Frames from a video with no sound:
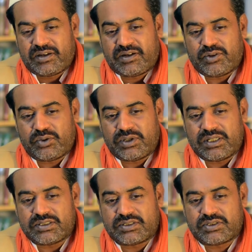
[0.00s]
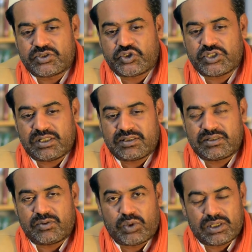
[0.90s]
who has shunned
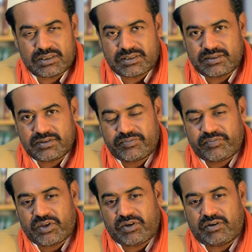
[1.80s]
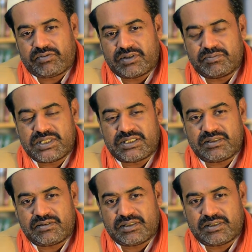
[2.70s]
the world of the
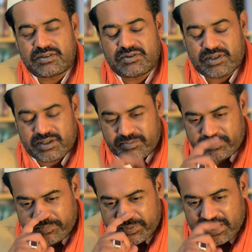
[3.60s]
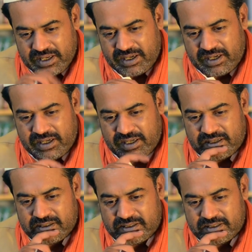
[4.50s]
material to him,
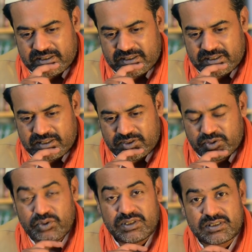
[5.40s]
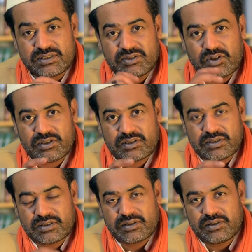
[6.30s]
and who is
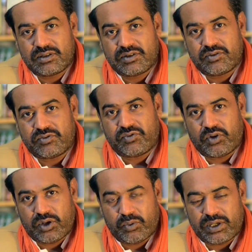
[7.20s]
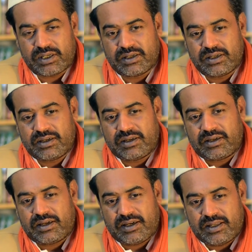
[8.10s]
not following
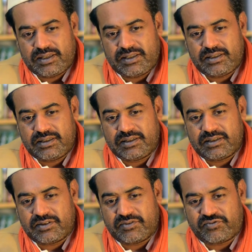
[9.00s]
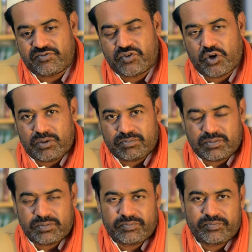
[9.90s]
any
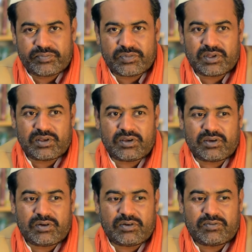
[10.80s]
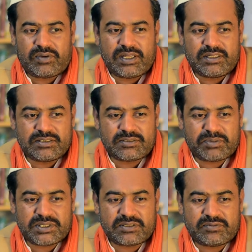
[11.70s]
form of any
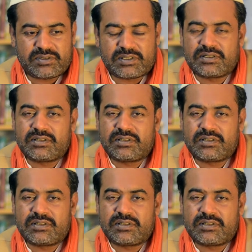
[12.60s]
specific